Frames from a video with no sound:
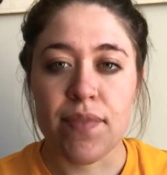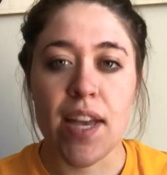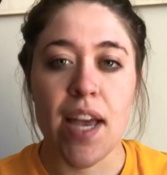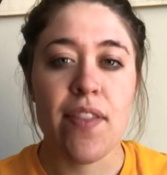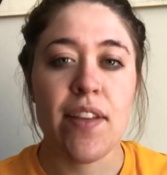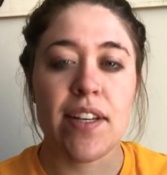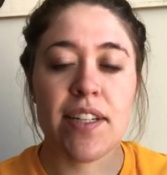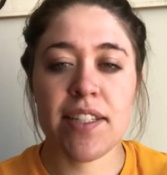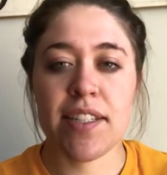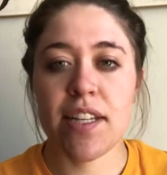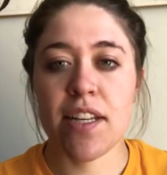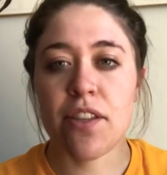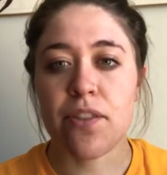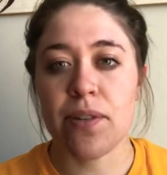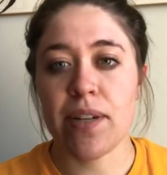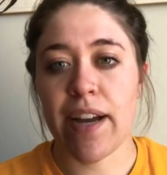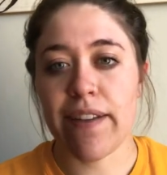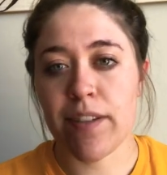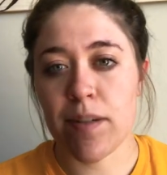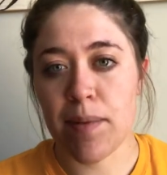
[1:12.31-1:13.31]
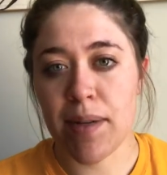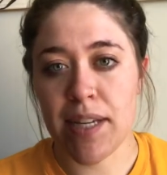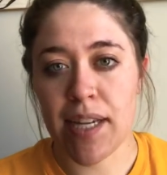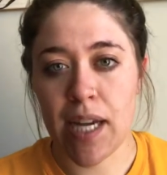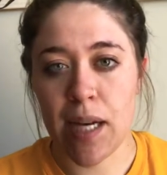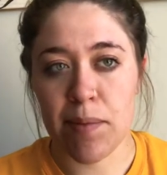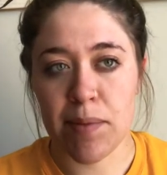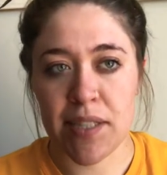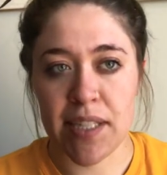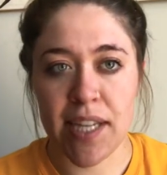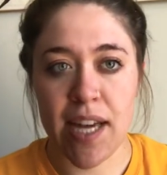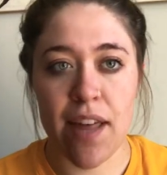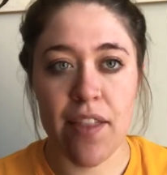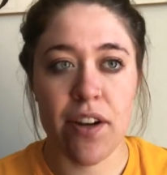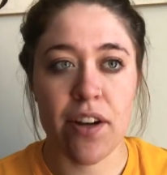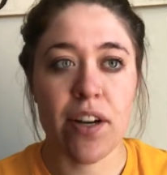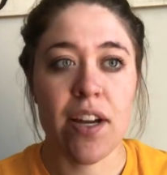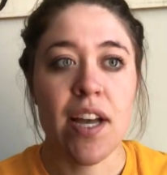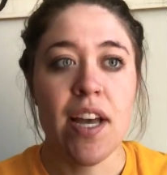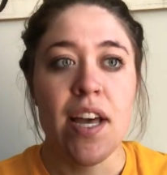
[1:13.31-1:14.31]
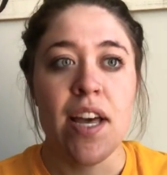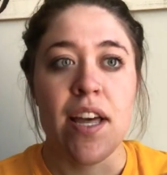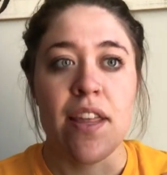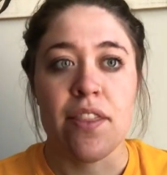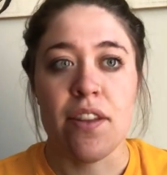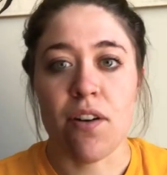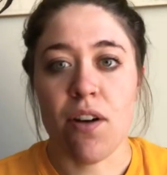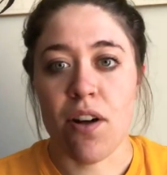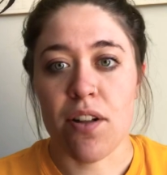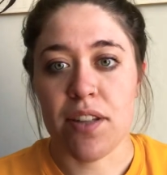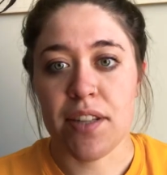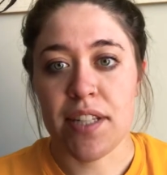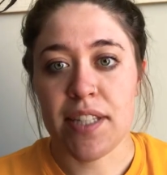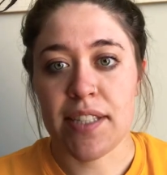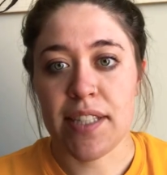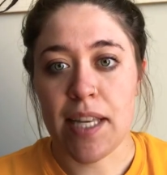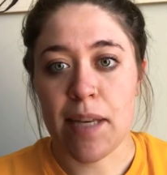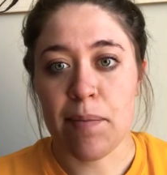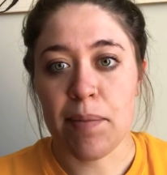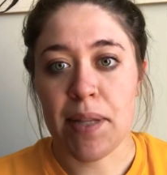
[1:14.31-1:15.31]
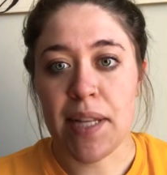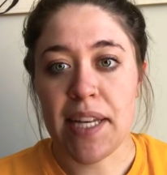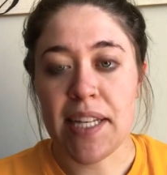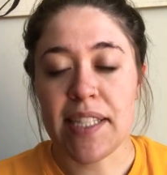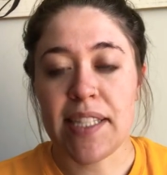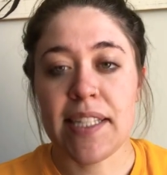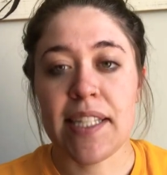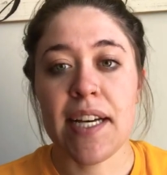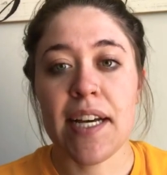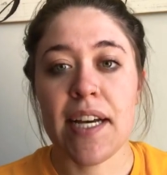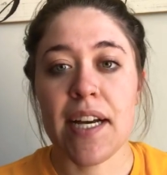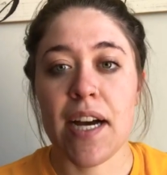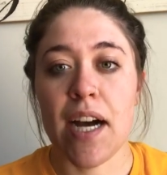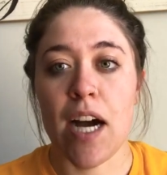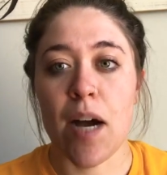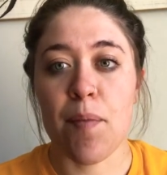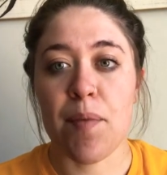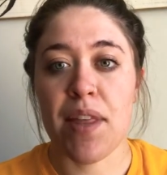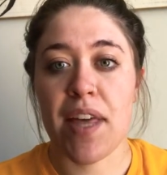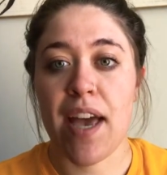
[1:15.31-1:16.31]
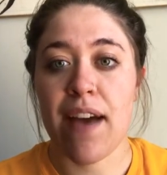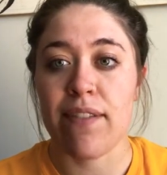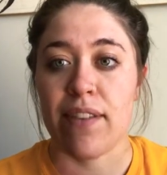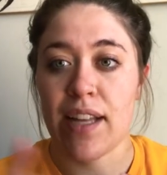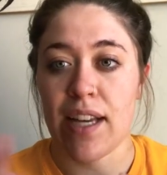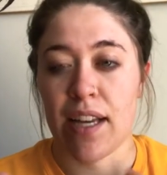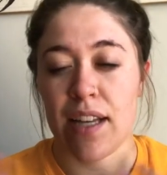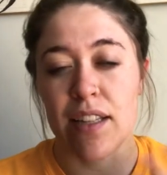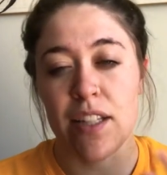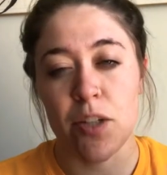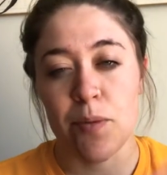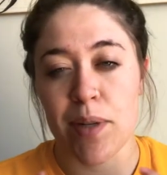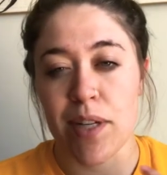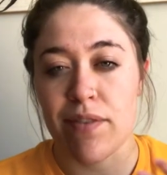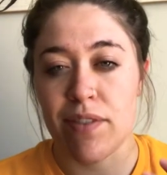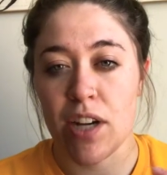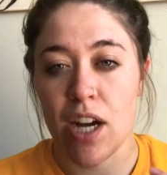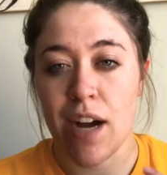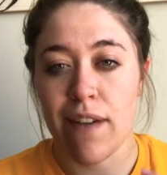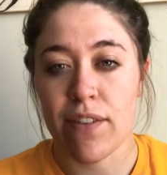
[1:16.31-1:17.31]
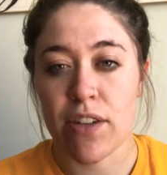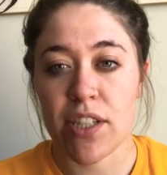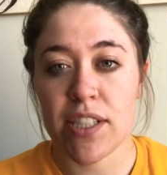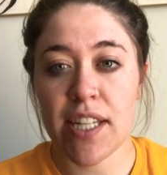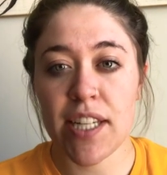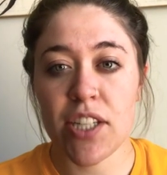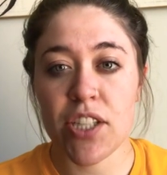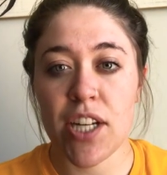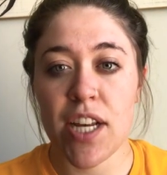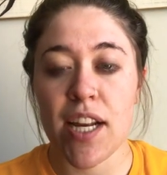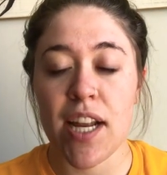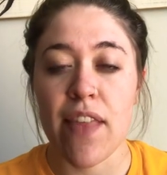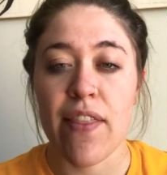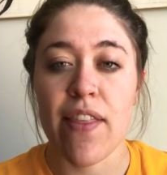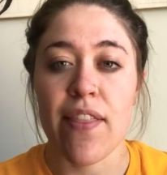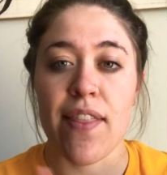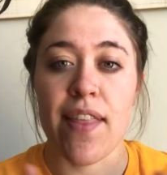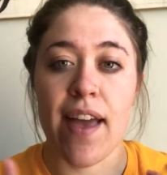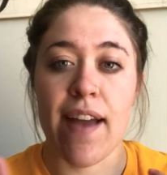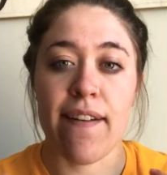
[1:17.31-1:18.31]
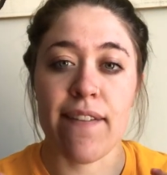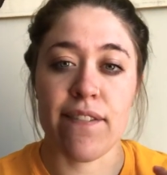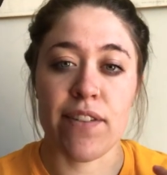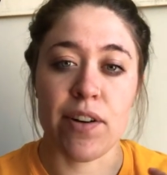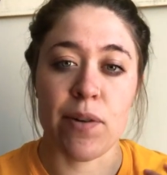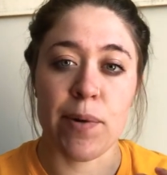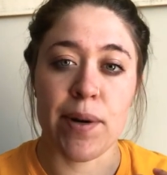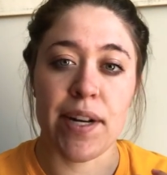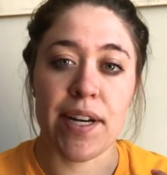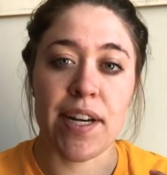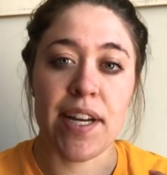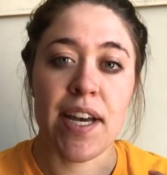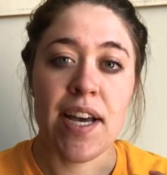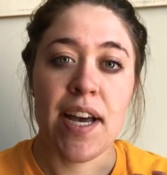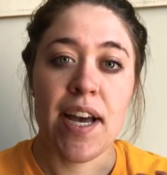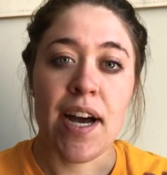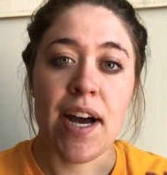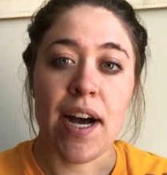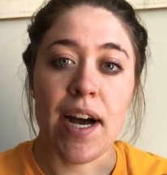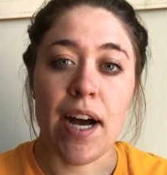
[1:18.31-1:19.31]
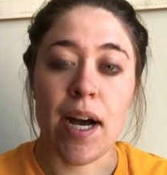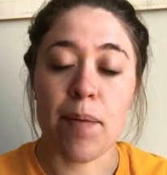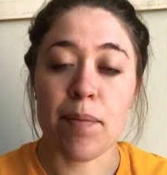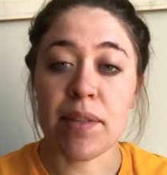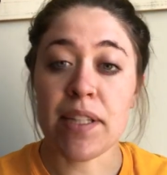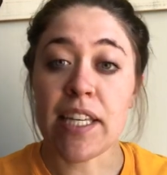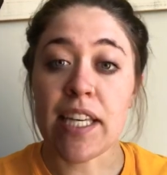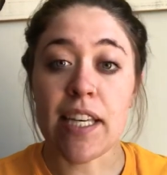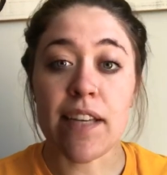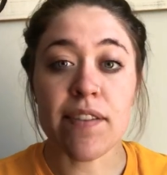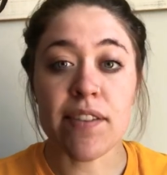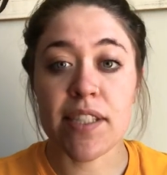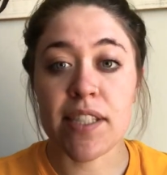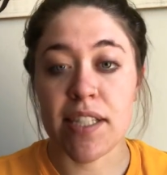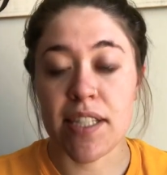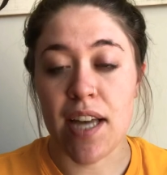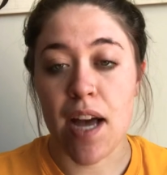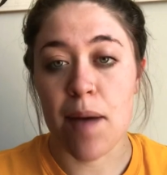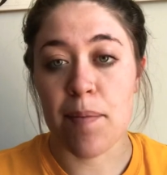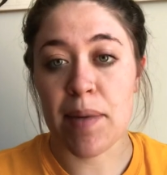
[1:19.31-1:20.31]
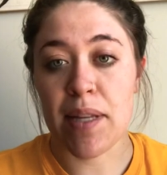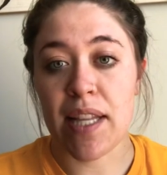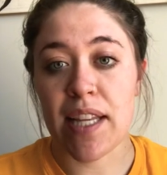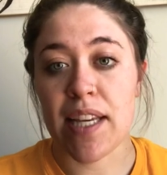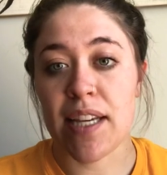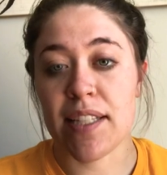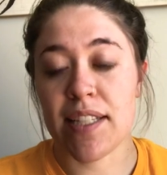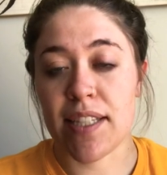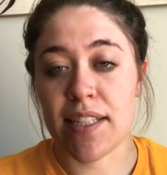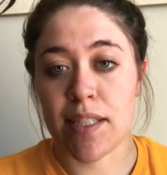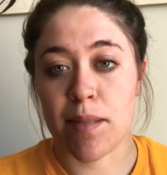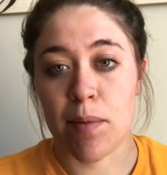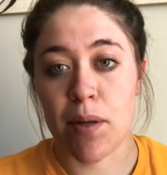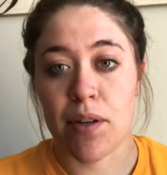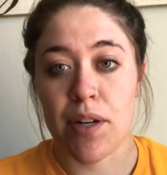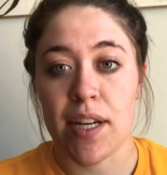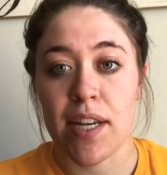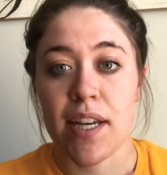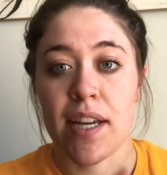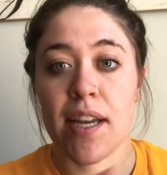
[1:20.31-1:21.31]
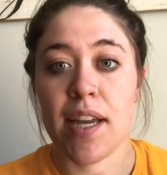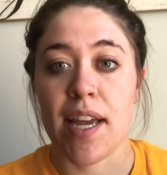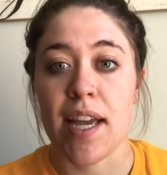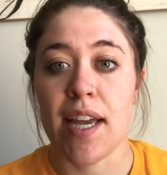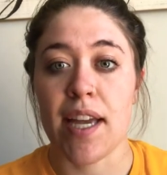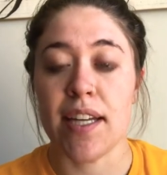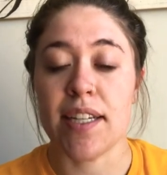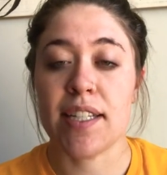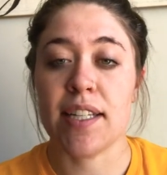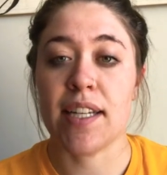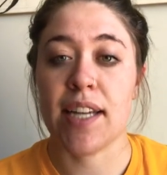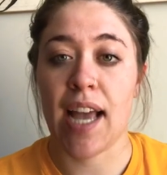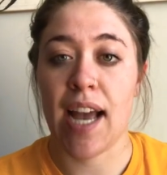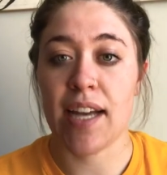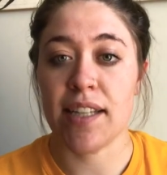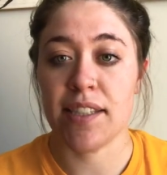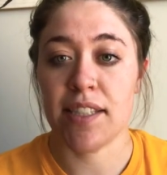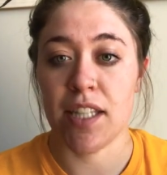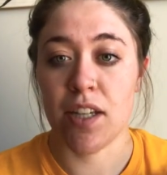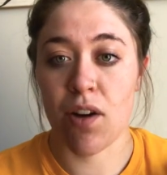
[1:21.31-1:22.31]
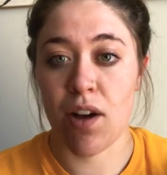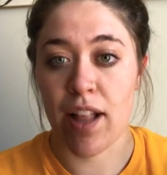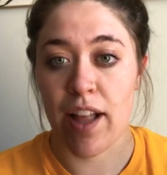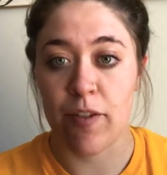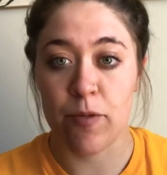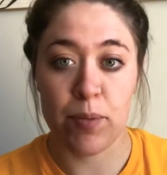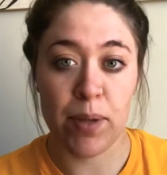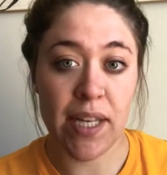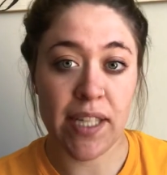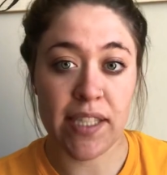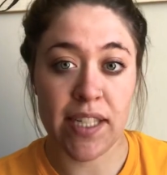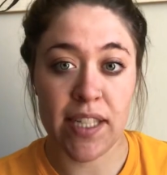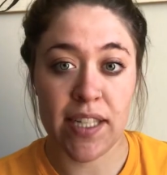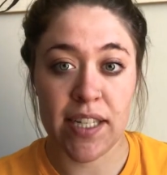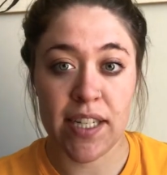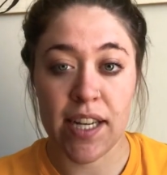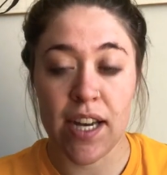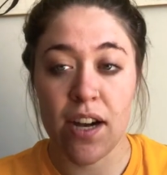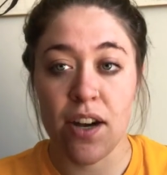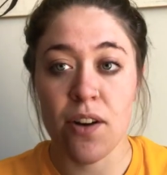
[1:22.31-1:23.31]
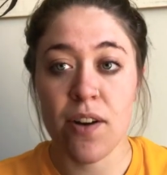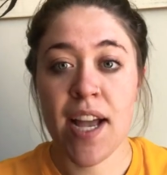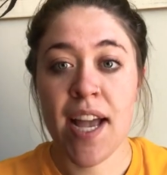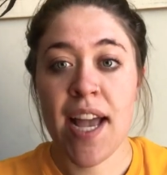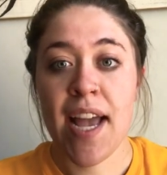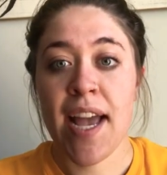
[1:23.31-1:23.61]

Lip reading: And then scene 3, everybody comes together. They're all in the same place. And they have like a little bit of a conversation, and then everyone leaves. Emilia, Desdemona, and Cassio all have places to go.